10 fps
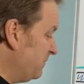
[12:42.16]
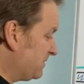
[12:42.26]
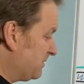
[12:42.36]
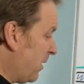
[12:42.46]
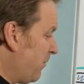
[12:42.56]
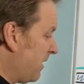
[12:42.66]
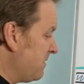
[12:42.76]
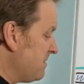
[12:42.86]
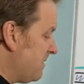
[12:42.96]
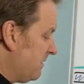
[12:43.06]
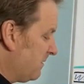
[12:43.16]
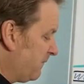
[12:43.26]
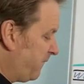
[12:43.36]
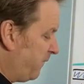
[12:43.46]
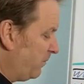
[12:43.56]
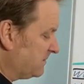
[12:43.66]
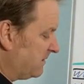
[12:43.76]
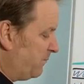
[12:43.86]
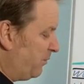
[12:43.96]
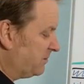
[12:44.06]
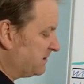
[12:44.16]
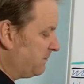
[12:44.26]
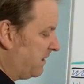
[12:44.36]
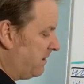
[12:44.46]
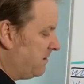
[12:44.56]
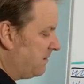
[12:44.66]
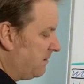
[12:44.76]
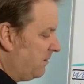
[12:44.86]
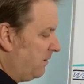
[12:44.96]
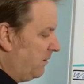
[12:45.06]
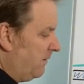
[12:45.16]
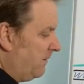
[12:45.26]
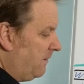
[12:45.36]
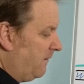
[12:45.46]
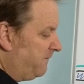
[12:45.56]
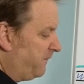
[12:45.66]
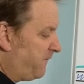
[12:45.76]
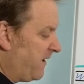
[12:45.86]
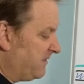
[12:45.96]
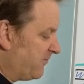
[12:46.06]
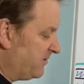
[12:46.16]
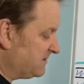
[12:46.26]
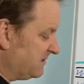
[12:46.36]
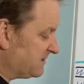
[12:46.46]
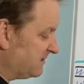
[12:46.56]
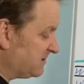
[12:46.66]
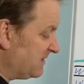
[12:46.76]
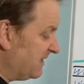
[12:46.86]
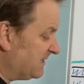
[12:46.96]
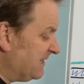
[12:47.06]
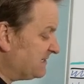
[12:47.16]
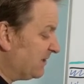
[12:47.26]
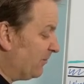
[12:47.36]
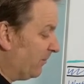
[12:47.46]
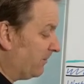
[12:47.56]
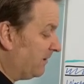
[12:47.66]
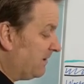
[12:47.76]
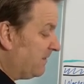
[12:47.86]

would go in, they'd fall to the bottom here, of the fat and the grease and the sludge, and they'd eat it all.